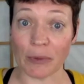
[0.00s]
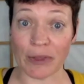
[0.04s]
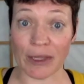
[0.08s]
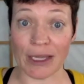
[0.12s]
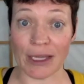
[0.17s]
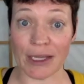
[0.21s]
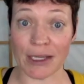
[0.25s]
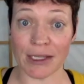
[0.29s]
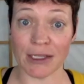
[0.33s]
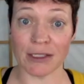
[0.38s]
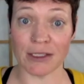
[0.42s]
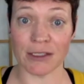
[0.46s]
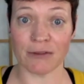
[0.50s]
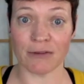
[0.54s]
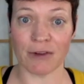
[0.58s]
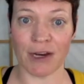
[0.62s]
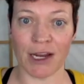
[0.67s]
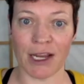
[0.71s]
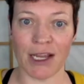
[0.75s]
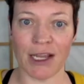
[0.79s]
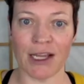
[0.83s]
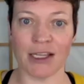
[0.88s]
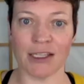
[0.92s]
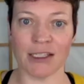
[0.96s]
plays
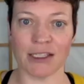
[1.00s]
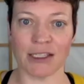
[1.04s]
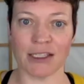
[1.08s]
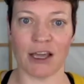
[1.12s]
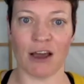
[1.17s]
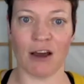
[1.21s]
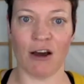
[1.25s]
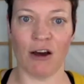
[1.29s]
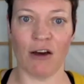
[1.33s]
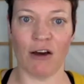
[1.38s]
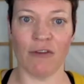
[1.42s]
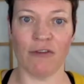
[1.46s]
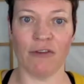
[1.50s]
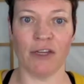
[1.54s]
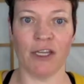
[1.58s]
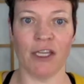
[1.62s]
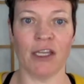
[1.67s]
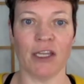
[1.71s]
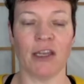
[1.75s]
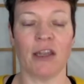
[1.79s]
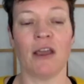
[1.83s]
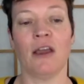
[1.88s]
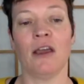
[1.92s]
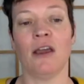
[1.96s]
right is that
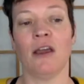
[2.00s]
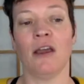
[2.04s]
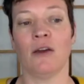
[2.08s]
often